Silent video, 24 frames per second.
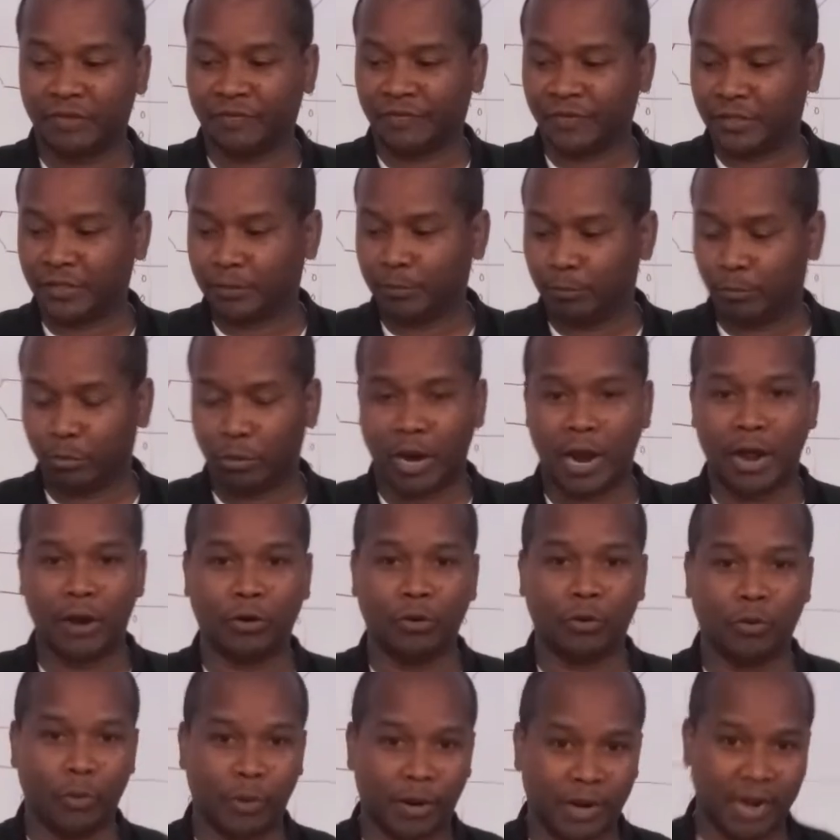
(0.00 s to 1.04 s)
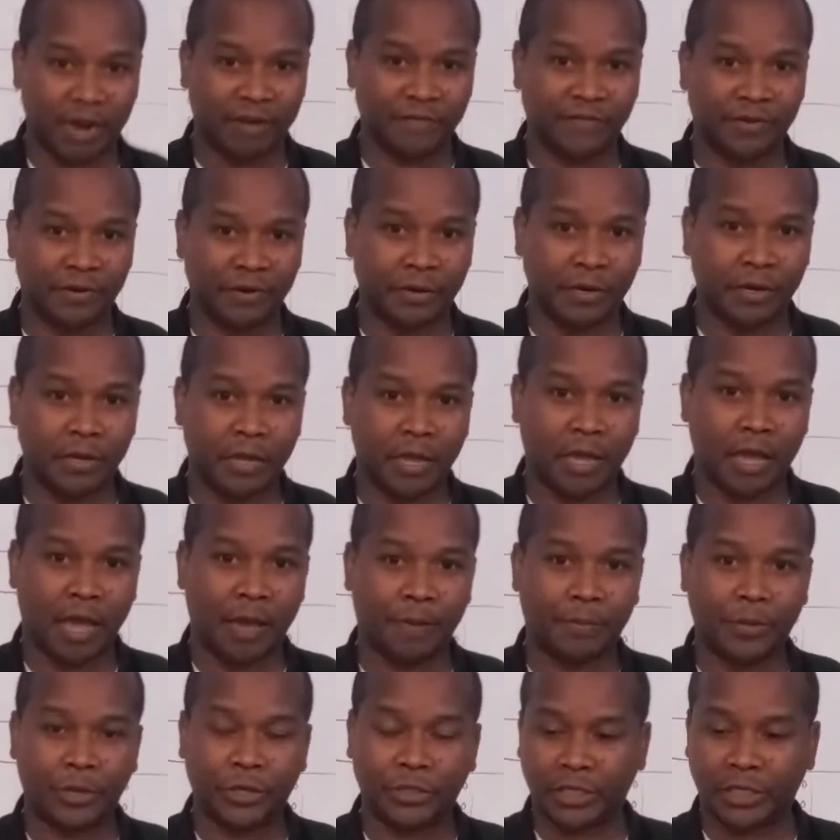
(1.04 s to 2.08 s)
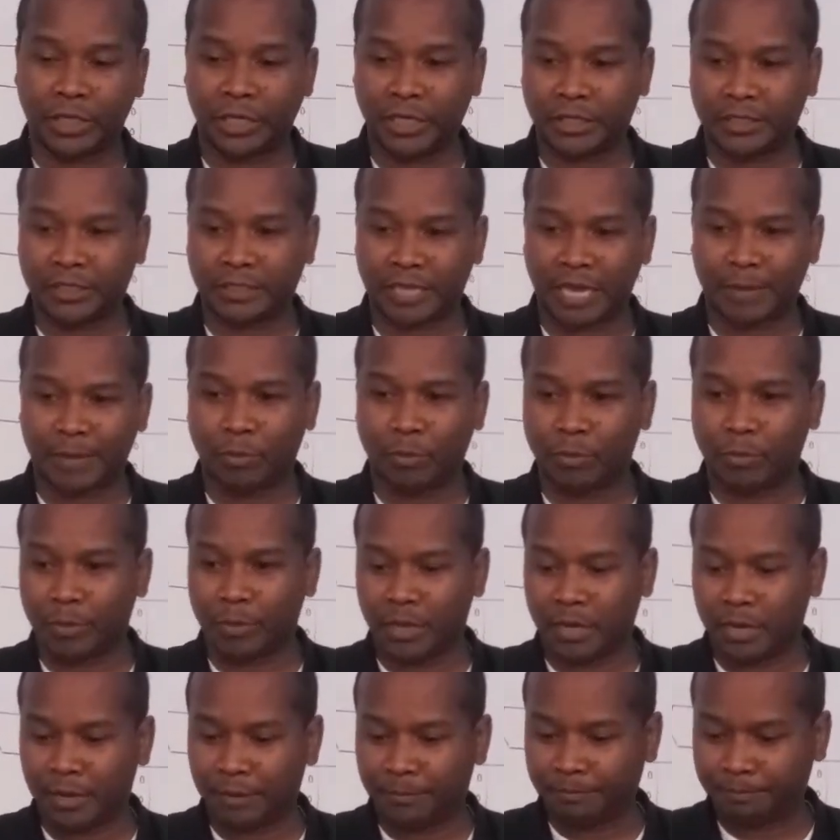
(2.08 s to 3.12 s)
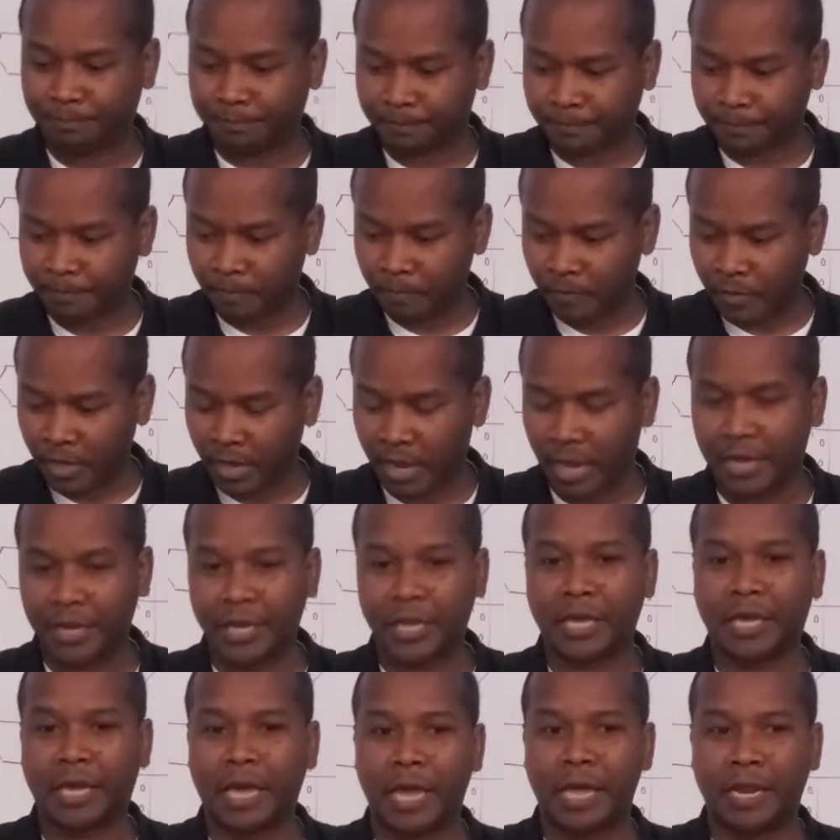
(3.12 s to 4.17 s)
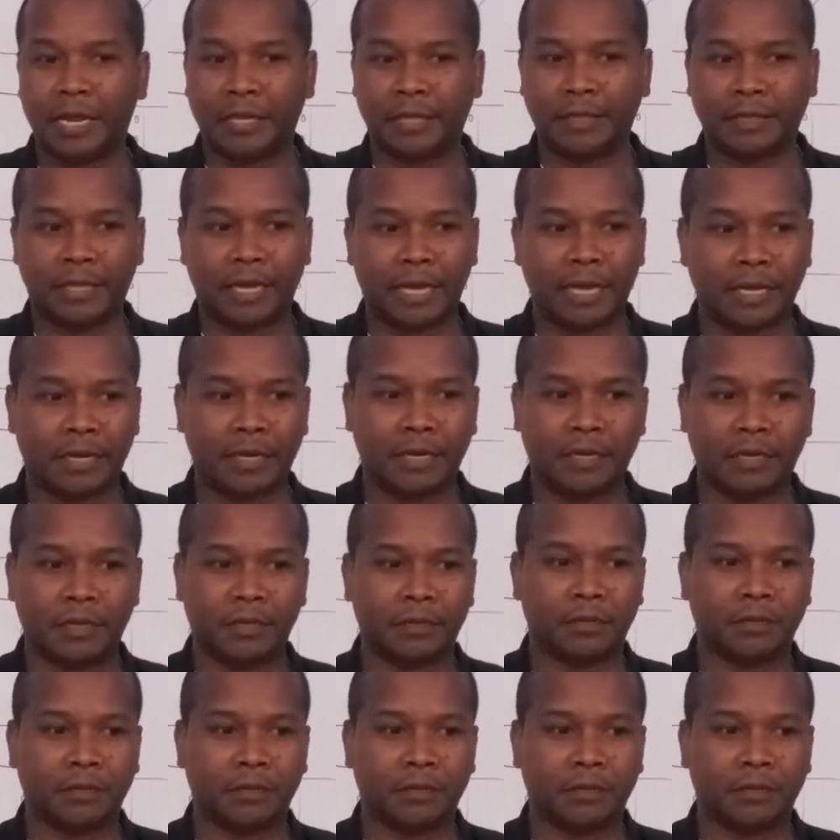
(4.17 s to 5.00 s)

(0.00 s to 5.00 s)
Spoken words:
it's brown or whatever, if there's any type of indicating that